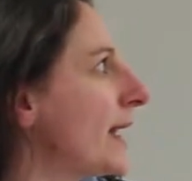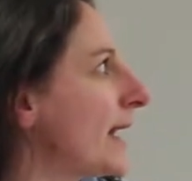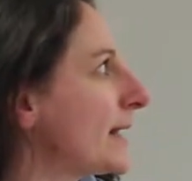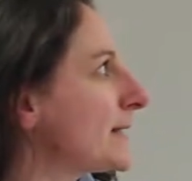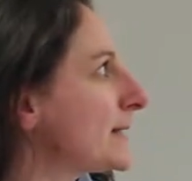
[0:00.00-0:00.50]

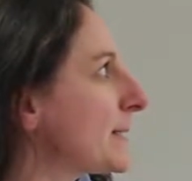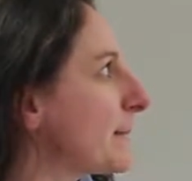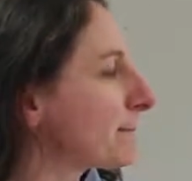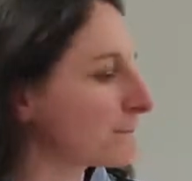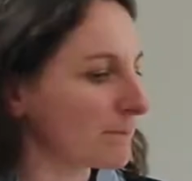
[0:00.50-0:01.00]

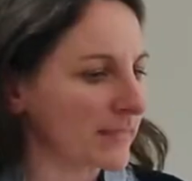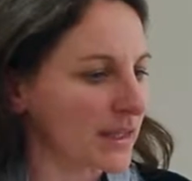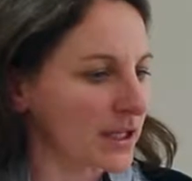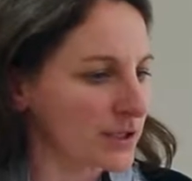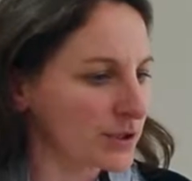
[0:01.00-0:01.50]
And
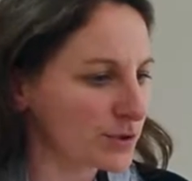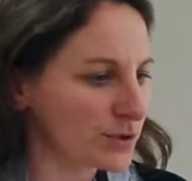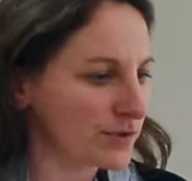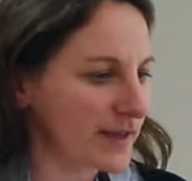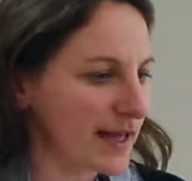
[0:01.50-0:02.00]
due
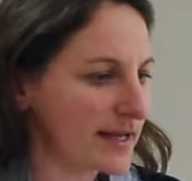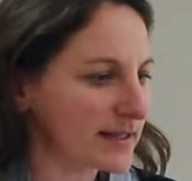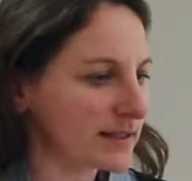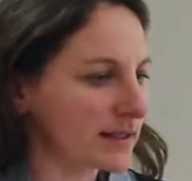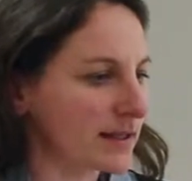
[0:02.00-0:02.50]
to
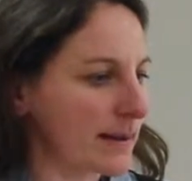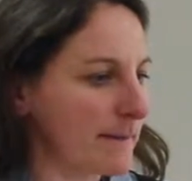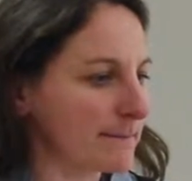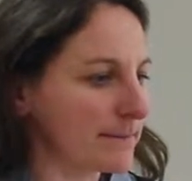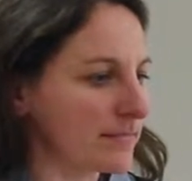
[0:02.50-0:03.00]
that,
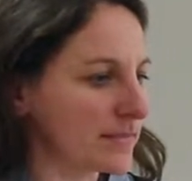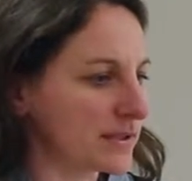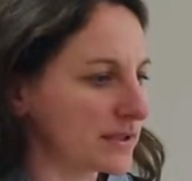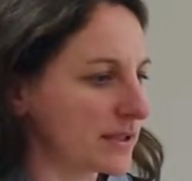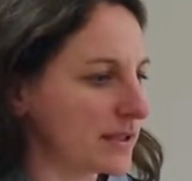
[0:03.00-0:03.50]

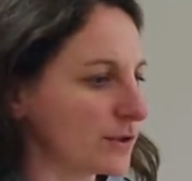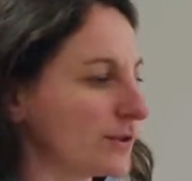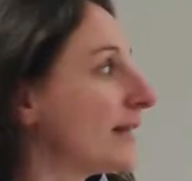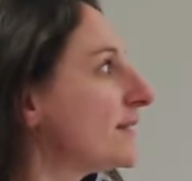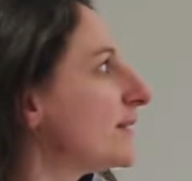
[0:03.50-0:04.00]
the
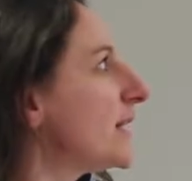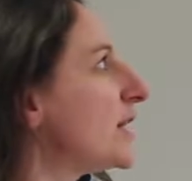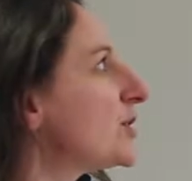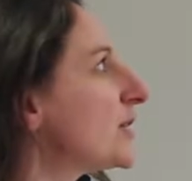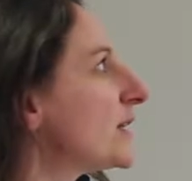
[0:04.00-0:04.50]
United
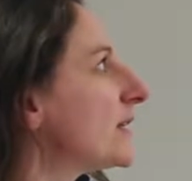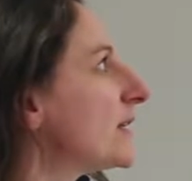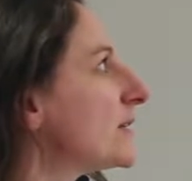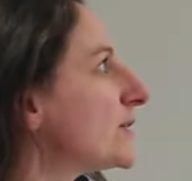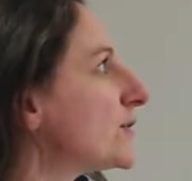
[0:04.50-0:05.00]
Nations
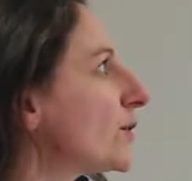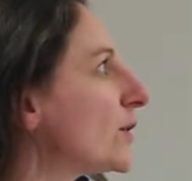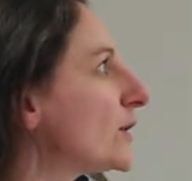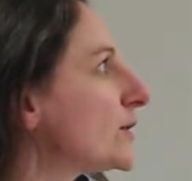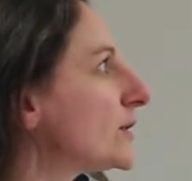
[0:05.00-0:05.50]

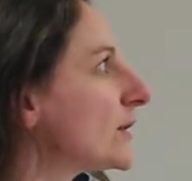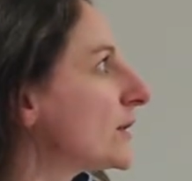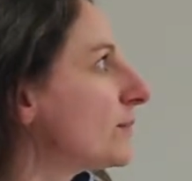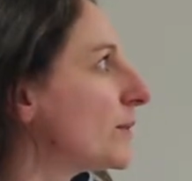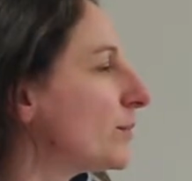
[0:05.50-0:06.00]
installed
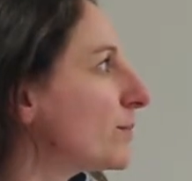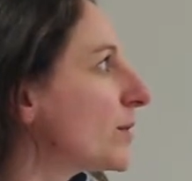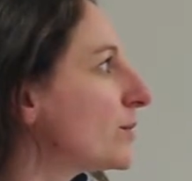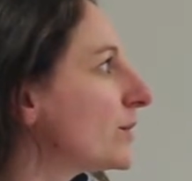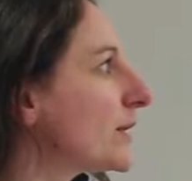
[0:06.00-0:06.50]
a
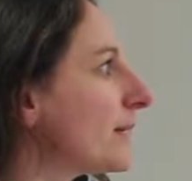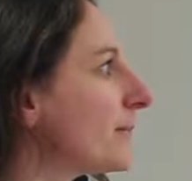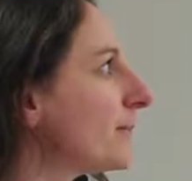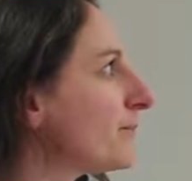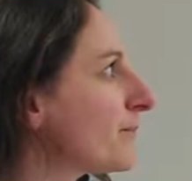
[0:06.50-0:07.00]

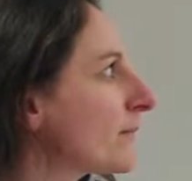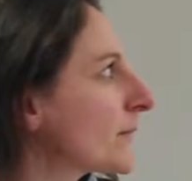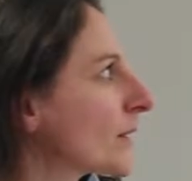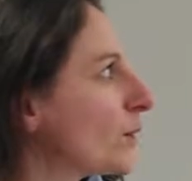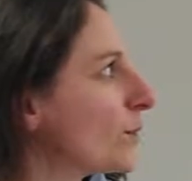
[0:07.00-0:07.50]
program
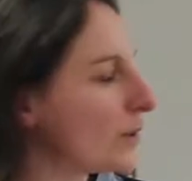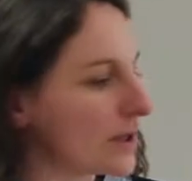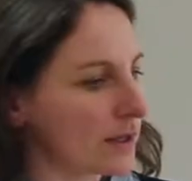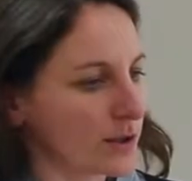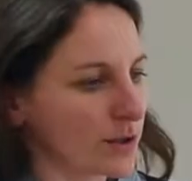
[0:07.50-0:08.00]

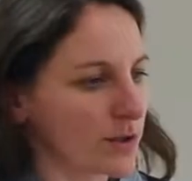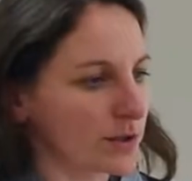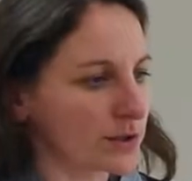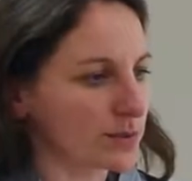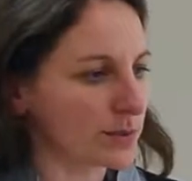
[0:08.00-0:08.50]

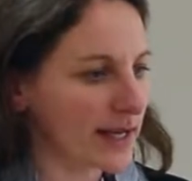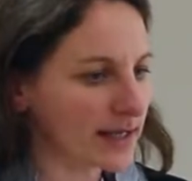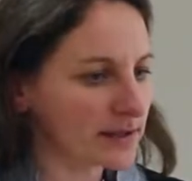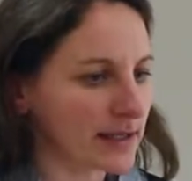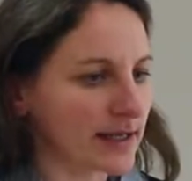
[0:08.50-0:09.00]
called
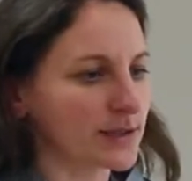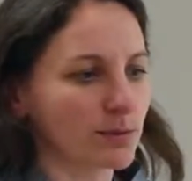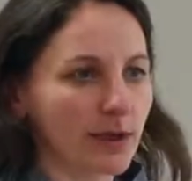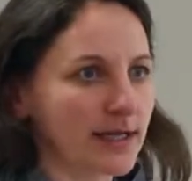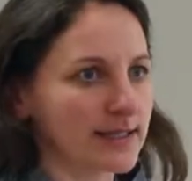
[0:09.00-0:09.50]
RED as
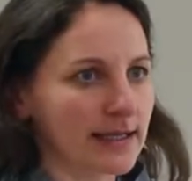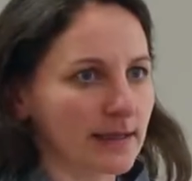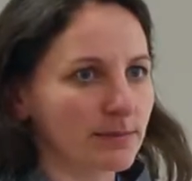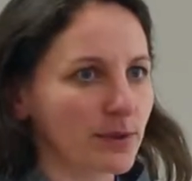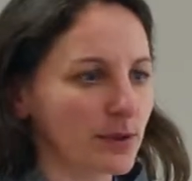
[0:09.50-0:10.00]
one
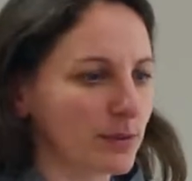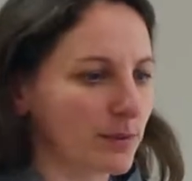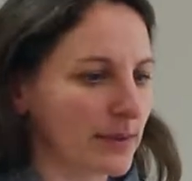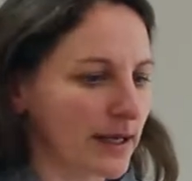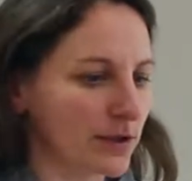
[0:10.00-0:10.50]
example
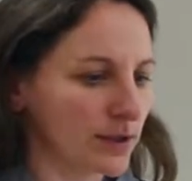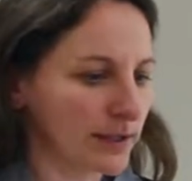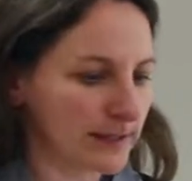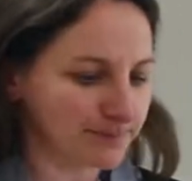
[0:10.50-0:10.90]
where